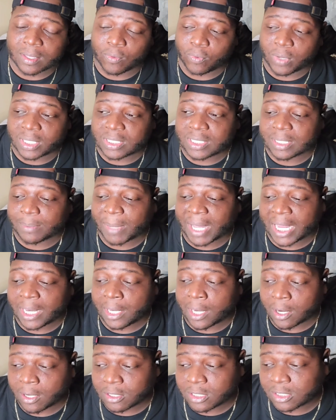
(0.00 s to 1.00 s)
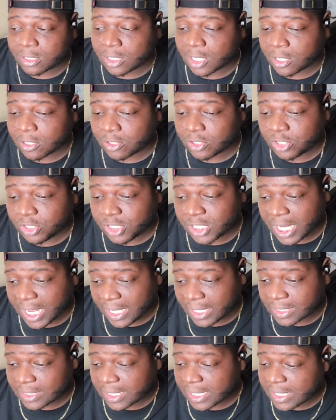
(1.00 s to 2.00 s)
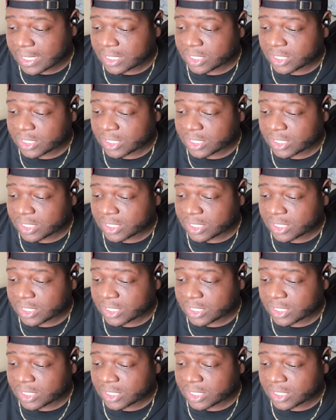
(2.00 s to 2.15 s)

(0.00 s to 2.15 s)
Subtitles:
Went to my nurse, Nurse Jinx.